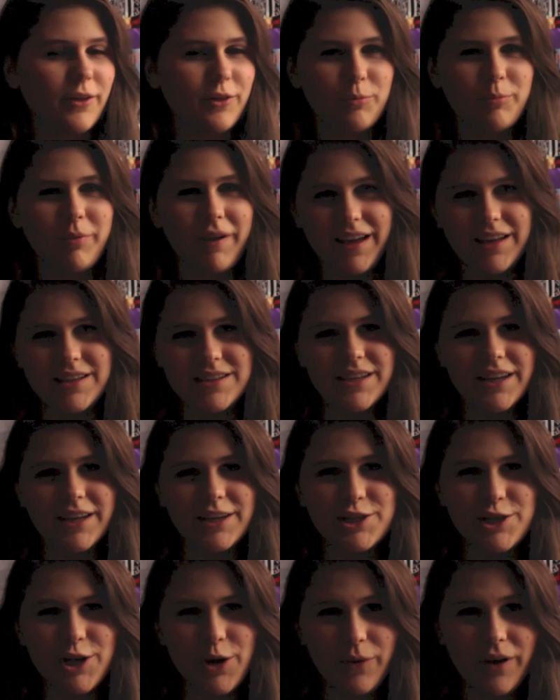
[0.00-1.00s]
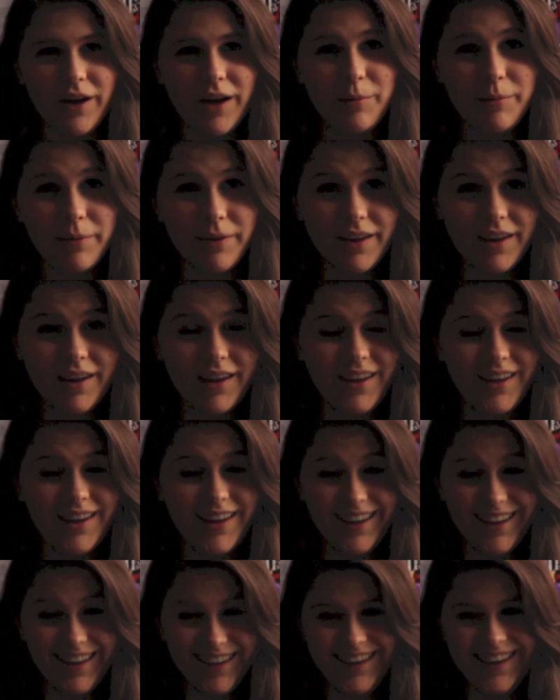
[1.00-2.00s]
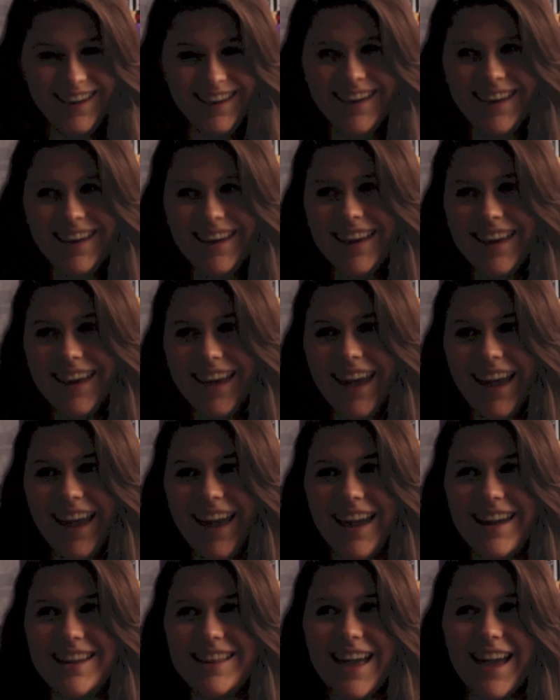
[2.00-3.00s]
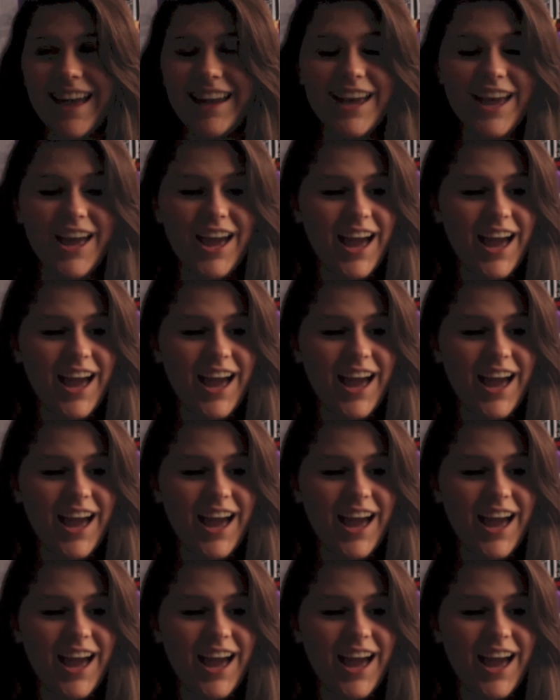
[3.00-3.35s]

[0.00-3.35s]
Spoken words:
bands like show up, and then